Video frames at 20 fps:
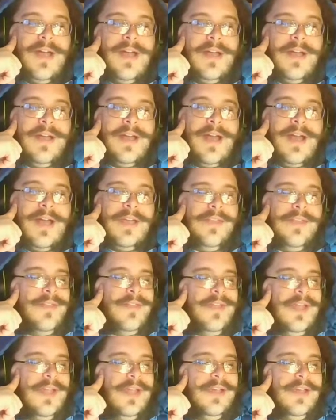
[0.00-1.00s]
I
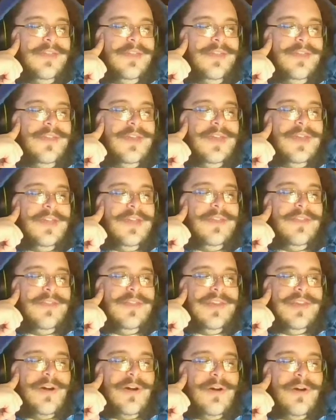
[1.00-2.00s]
think
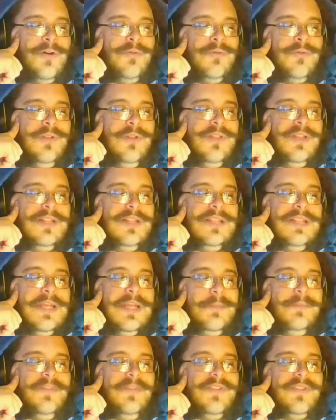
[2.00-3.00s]
the own the
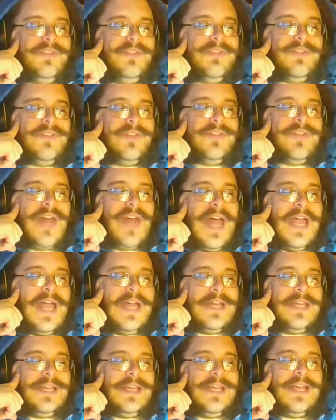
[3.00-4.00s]
libs
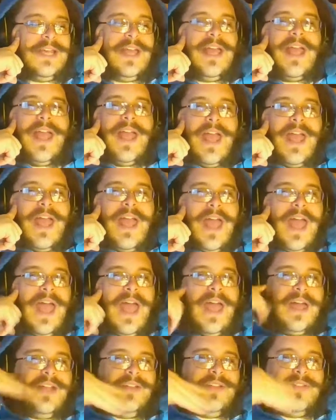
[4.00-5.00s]
society
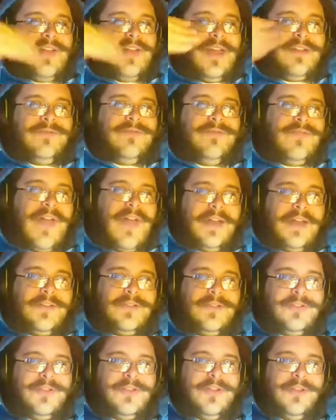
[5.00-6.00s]
has
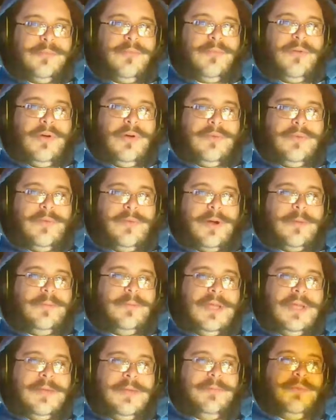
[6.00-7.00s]
advanced to the point where
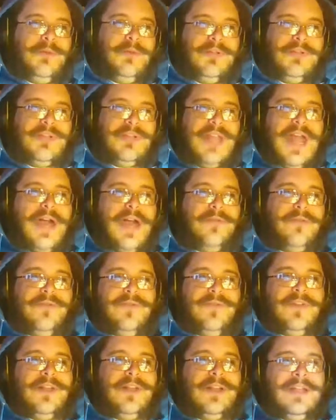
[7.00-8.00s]
people now
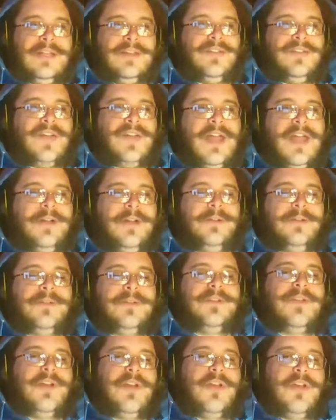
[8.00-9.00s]
feel
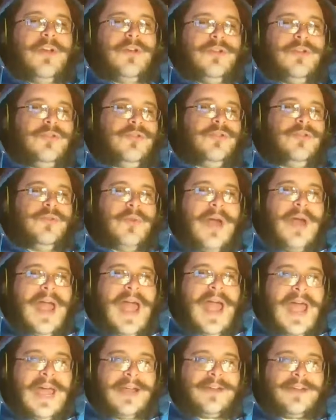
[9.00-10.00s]
entitled to
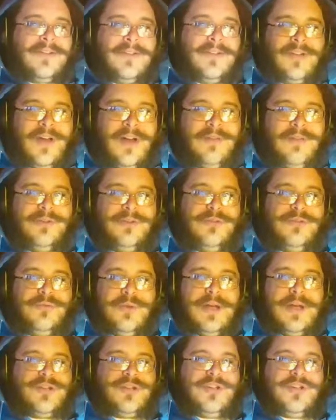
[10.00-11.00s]
acts of
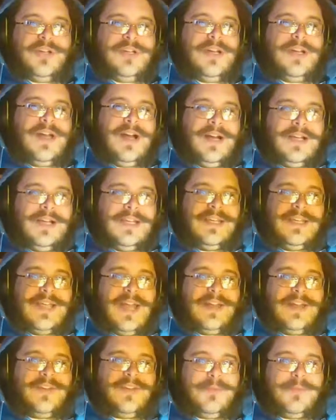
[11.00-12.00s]
aggression
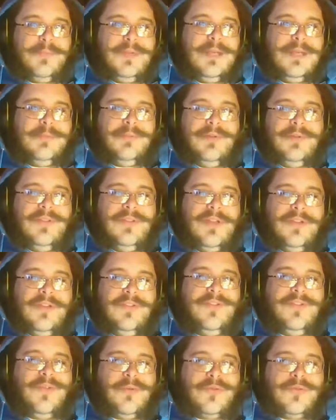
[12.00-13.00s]
against people they
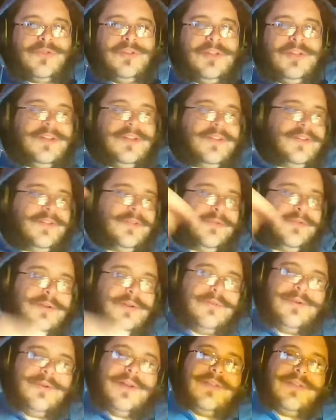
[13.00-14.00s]
socially
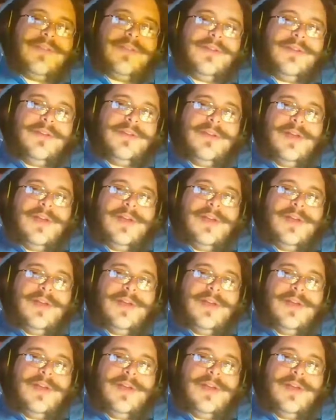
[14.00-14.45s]
disagree with.